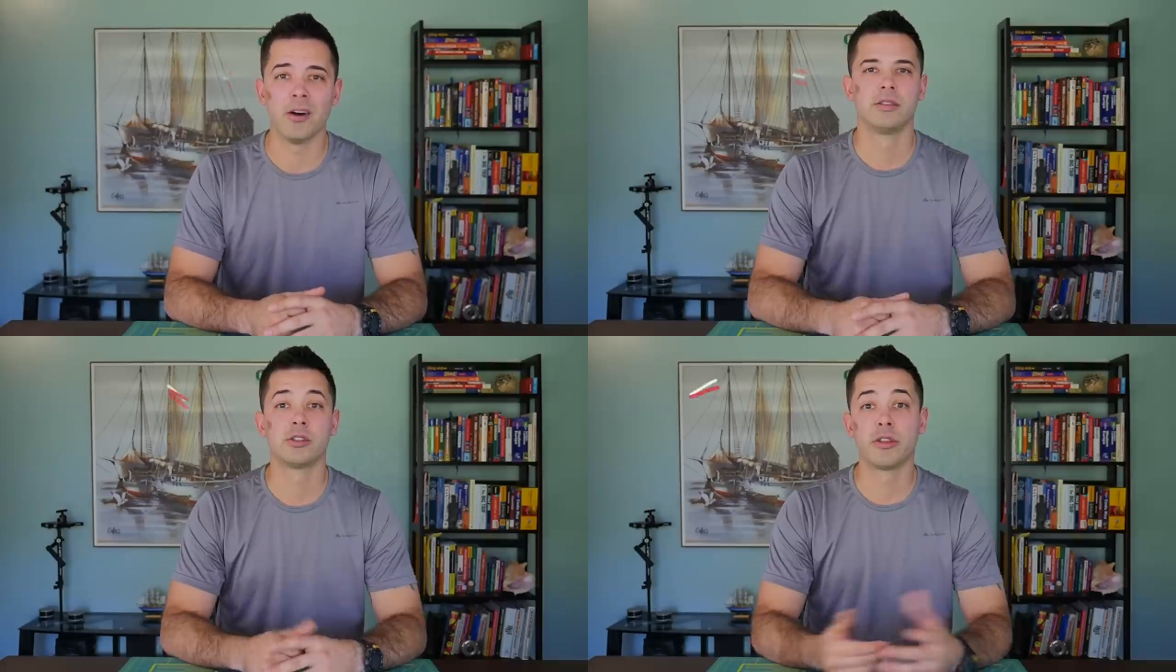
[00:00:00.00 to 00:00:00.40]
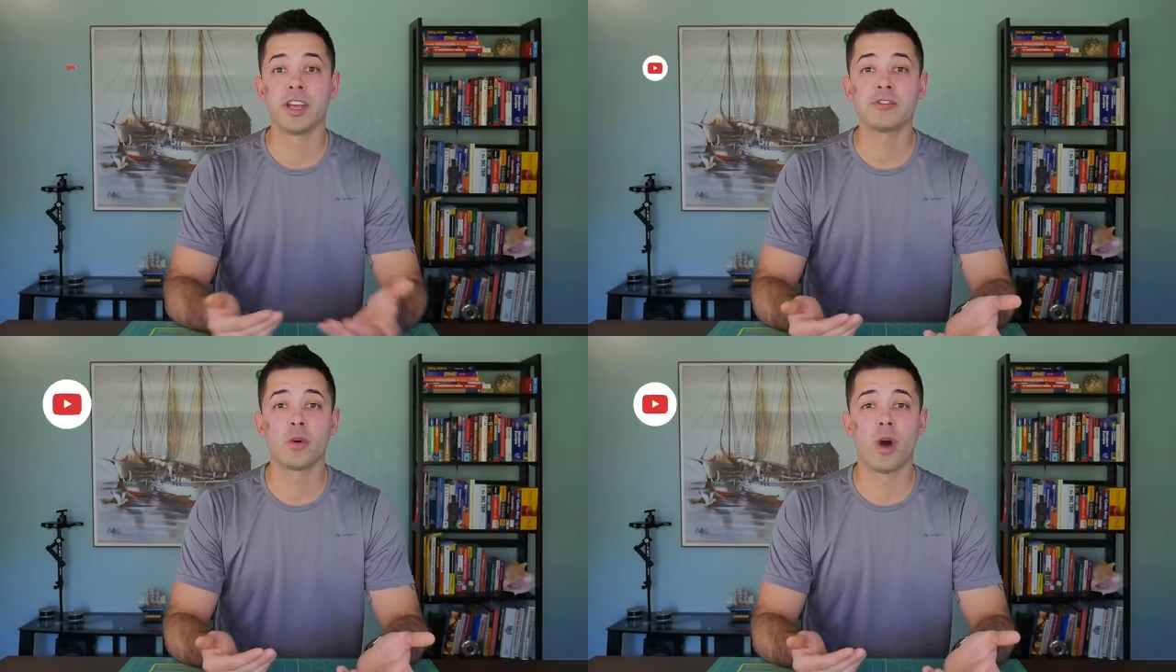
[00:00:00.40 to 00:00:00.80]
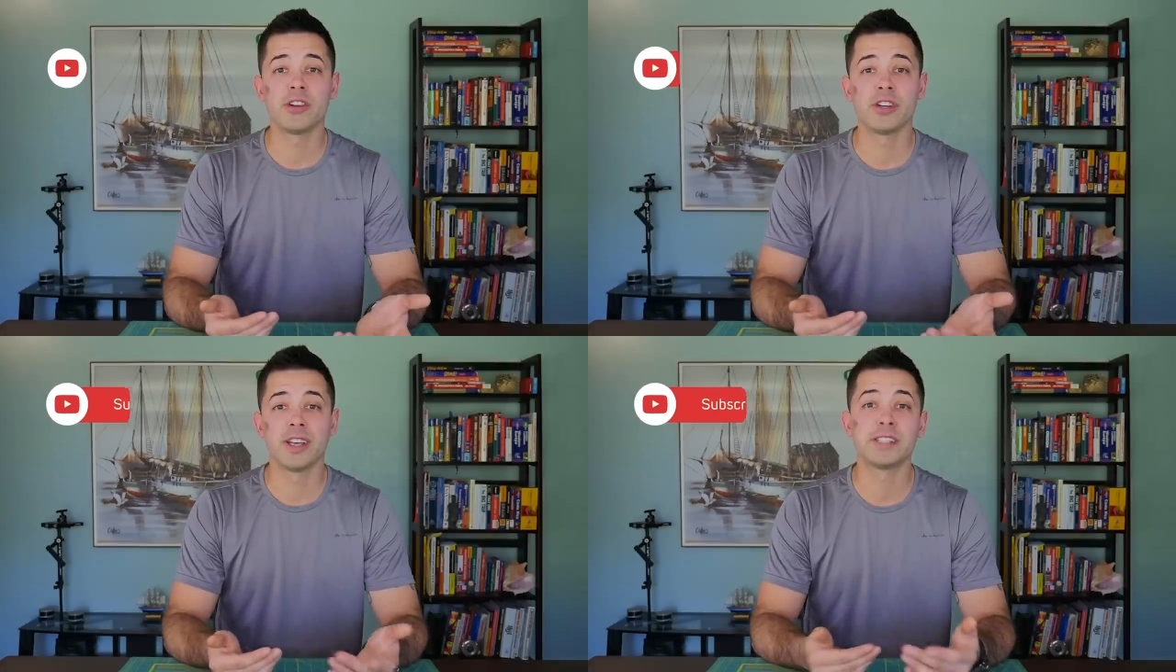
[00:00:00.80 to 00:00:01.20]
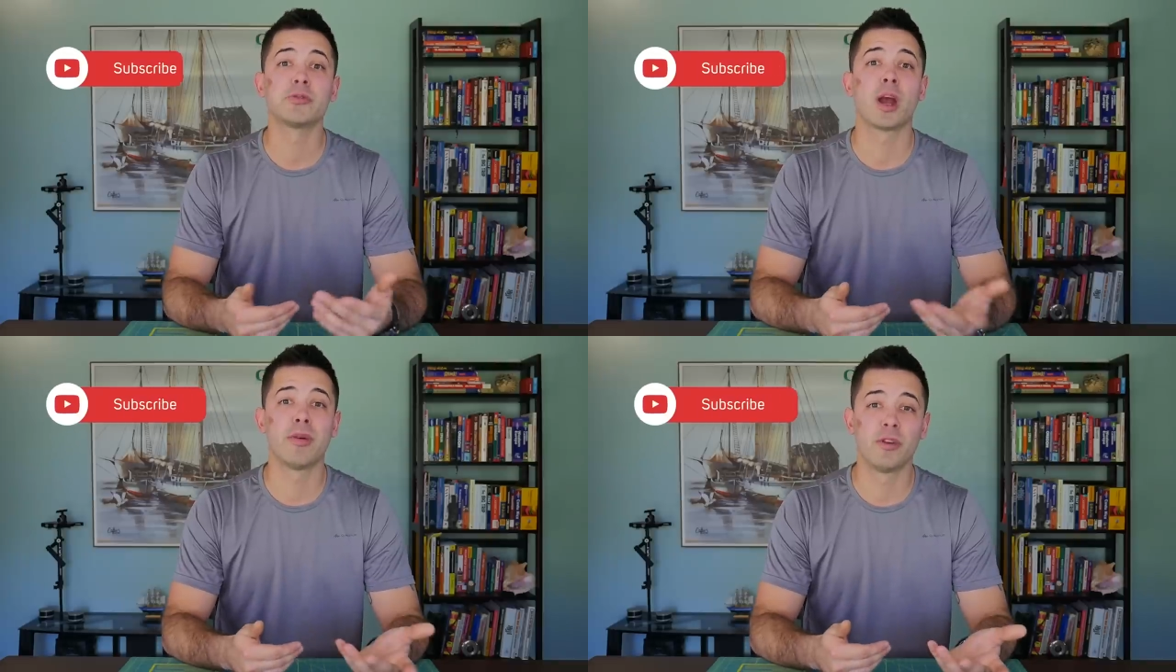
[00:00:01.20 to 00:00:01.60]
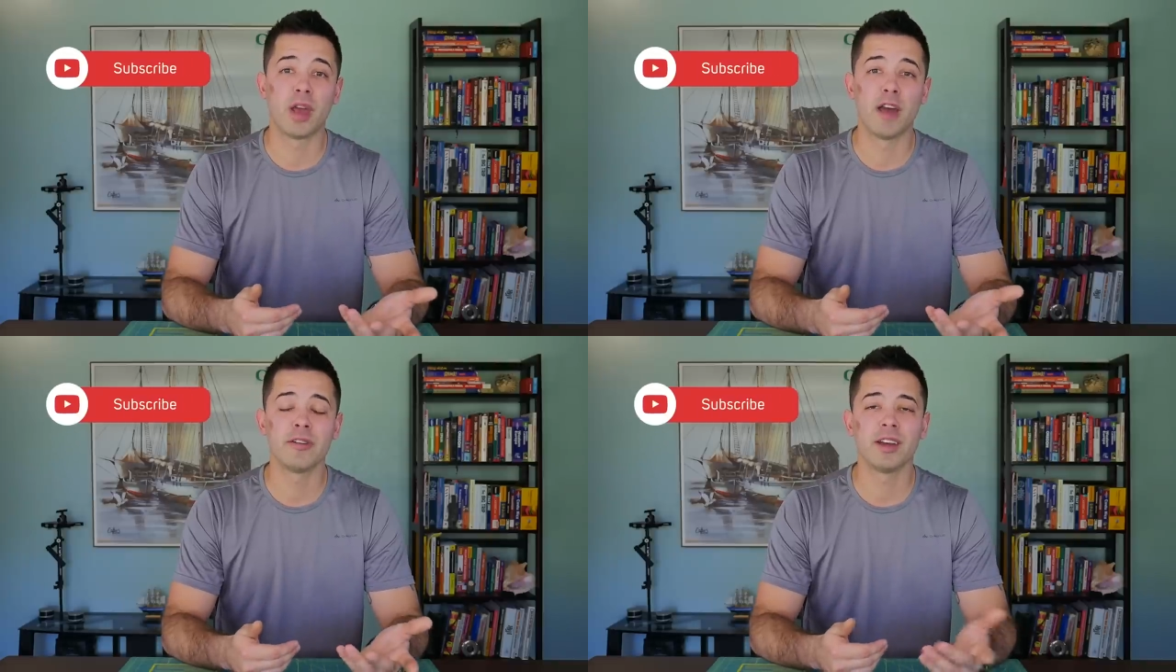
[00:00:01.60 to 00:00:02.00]
So thanks for watching, hit subscribe if you
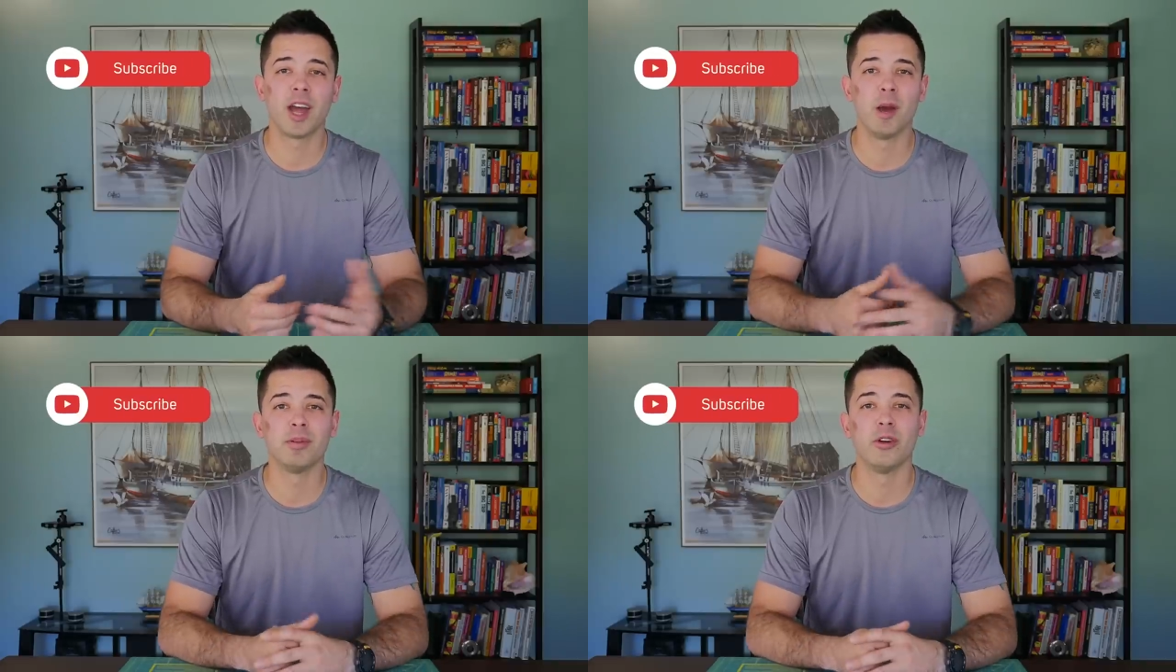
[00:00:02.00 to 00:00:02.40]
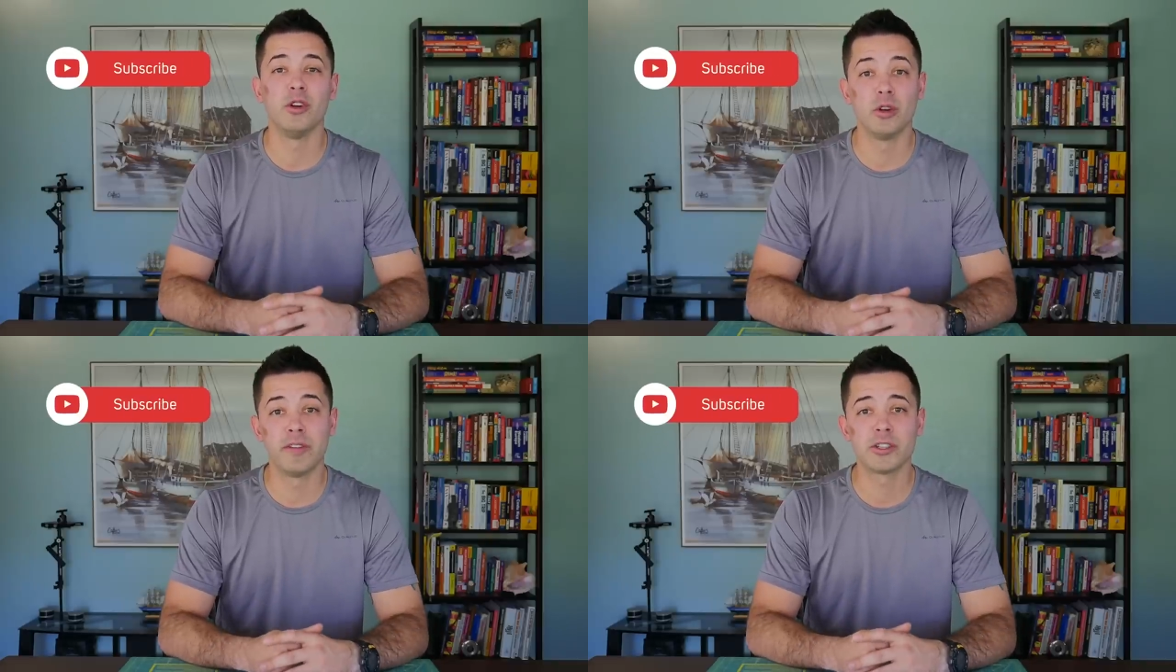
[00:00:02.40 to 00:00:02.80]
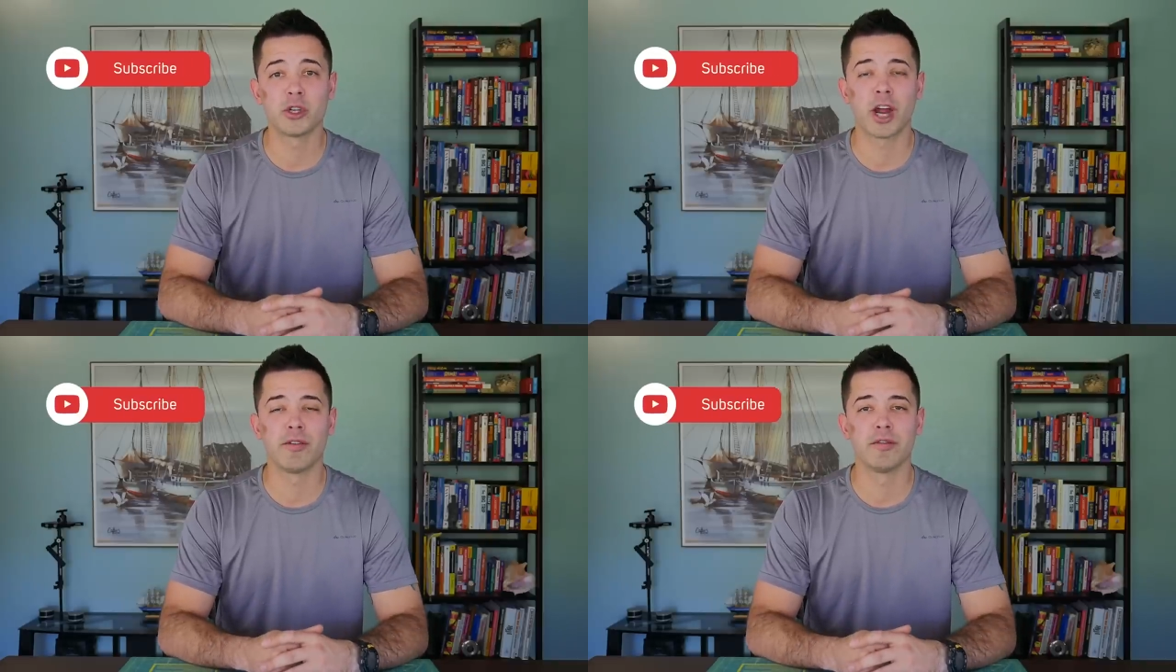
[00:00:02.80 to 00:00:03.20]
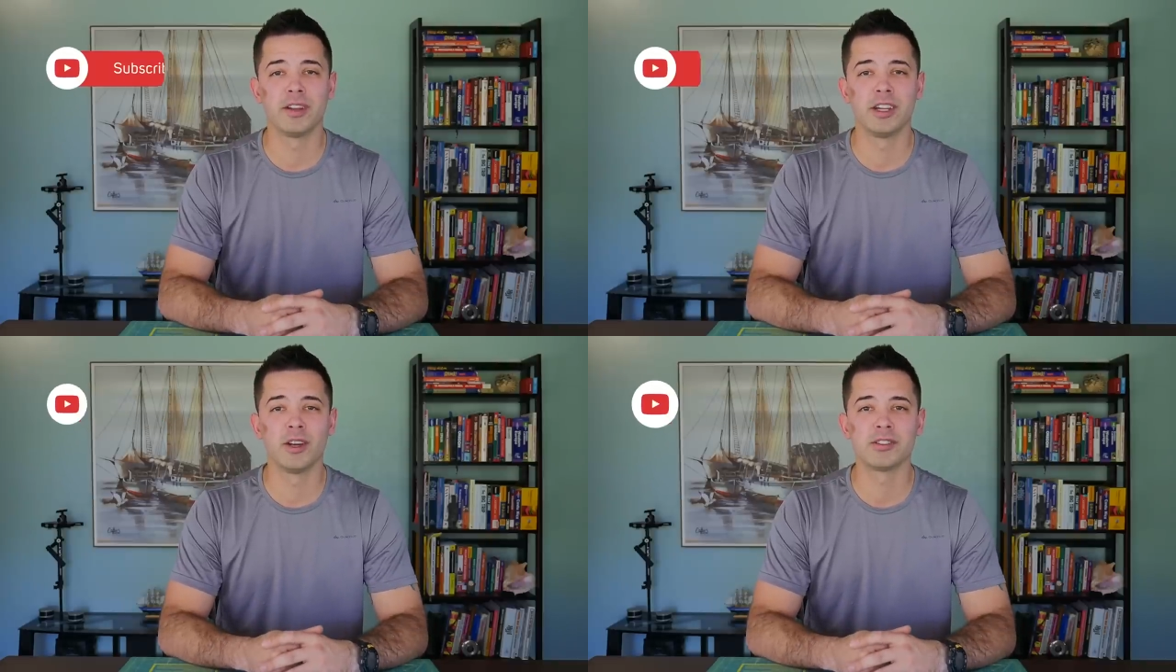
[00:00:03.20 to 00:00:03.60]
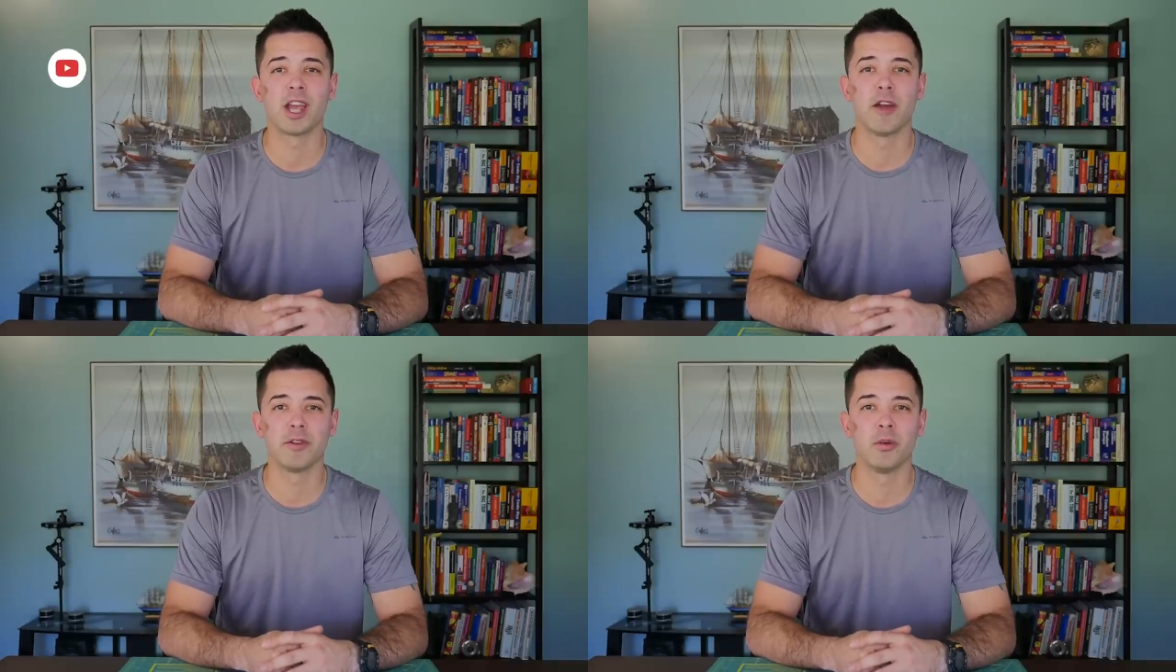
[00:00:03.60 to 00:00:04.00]
haven't, I upload new adventure travel videos
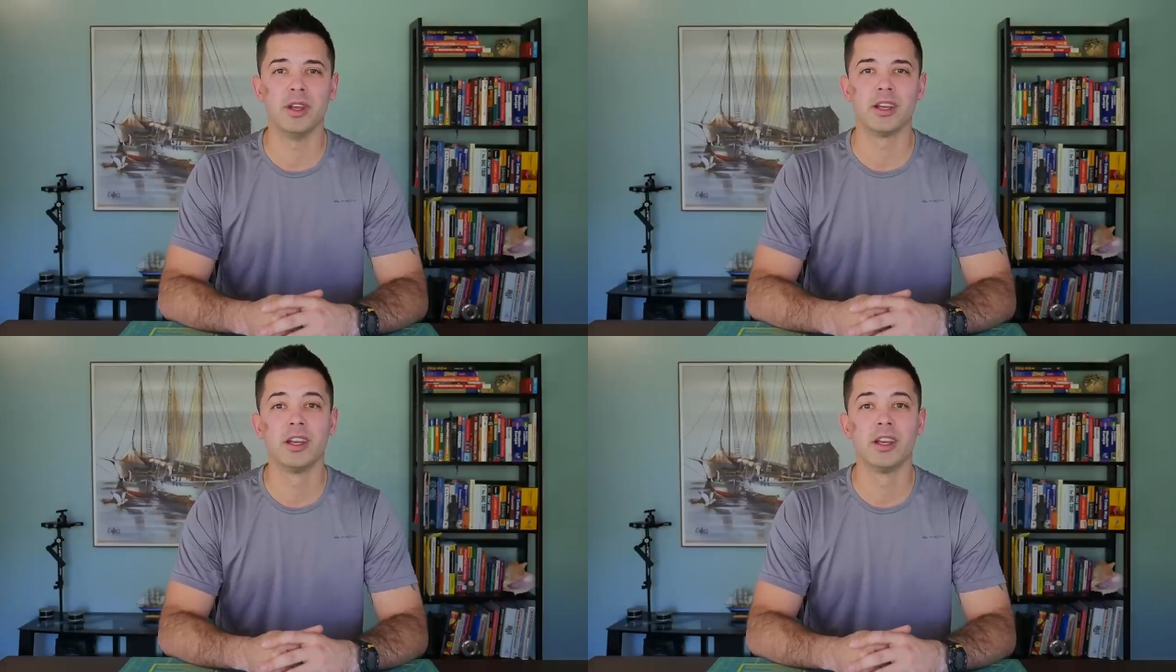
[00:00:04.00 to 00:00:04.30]
every week.